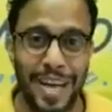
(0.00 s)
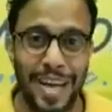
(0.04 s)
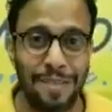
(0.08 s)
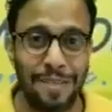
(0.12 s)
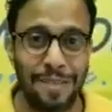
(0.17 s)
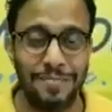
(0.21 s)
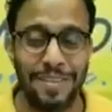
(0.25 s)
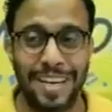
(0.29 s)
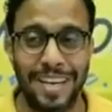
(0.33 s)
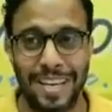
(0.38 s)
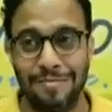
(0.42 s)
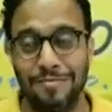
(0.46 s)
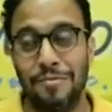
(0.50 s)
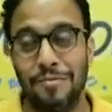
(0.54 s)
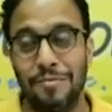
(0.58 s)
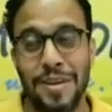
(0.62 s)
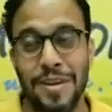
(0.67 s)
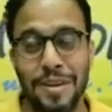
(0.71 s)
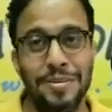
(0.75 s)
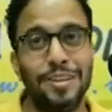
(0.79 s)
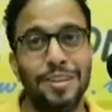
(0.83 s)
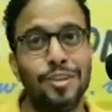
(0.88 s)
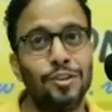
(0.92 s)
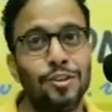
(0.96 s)
I believe, or
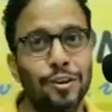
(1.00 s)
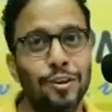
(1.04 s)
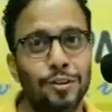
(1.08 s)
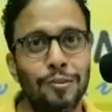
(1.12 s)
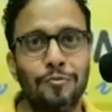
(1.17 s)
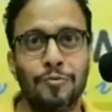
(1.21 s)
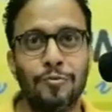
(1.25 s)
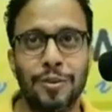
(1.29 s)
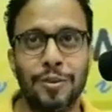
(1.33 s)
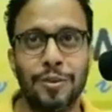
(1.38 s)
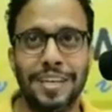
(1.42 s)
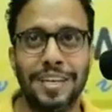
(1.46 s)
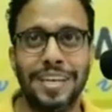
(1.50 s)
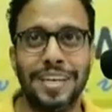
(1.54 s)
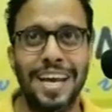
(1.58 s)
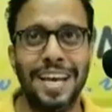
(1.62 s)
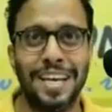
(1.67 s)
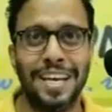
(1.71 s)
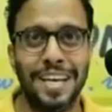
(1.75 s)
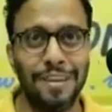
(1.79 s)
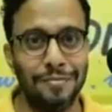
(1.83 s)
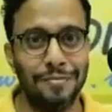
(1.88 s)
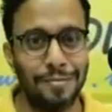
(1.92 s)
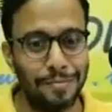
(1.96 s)
maybe children would get
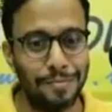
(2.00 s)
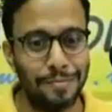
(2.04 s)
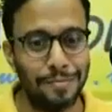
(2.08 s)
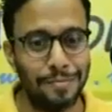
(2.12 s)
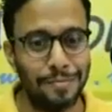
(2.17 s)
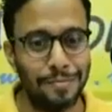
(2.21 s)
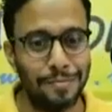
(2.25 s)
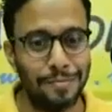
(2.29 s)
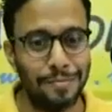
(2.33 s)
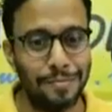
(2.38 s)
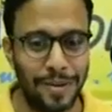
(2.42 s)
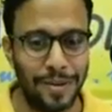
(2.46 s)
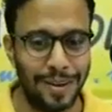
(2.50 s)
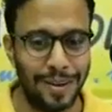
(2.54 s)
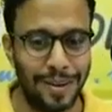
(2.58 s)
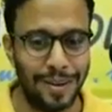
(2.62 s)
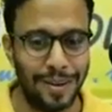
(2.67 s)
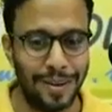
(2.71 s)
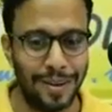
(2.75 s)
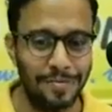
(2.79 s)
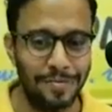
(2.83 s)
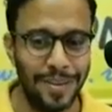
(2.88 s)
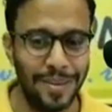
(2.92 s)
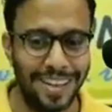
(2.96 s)
it even much more better
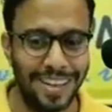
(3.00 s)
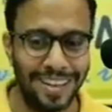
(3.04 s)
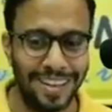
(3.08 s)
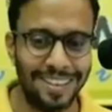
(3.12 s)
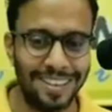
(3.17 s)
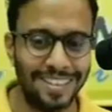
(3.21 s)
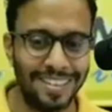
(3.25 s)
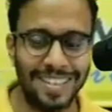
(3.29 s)
than me.